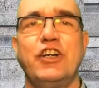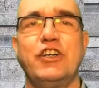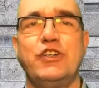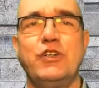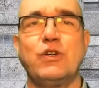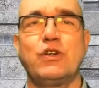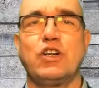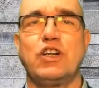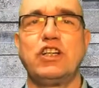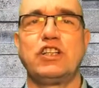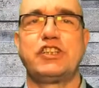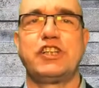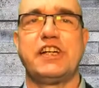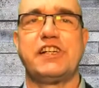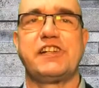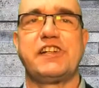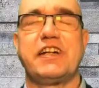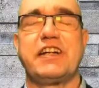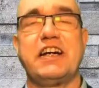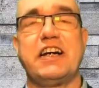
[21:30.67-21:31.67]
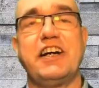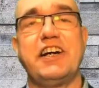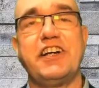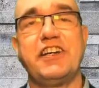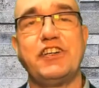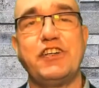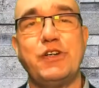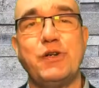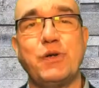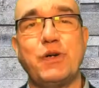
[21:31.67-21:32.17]
You call Jessica
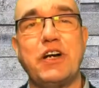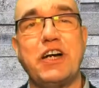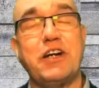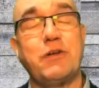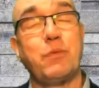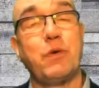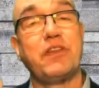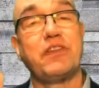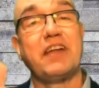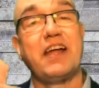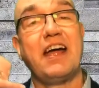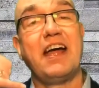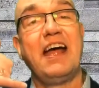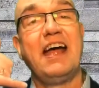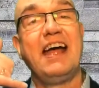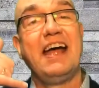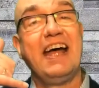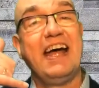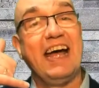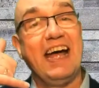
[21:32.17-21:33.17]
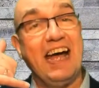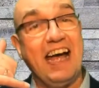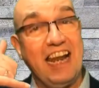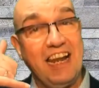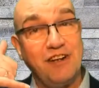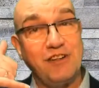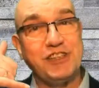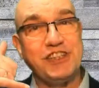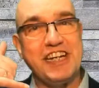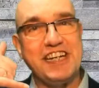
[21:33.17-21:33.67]
and you greet with a,
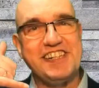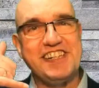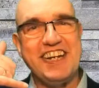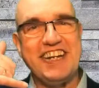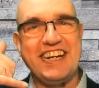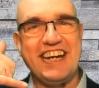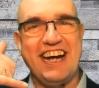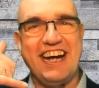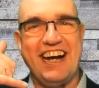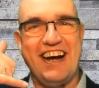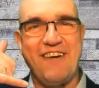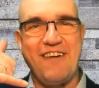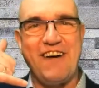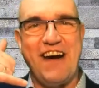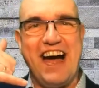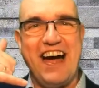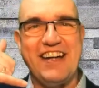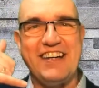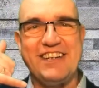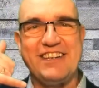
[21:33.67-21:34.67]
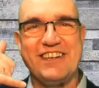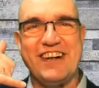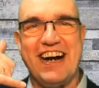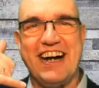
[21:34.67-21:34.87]
"Hello Jessica, how are you?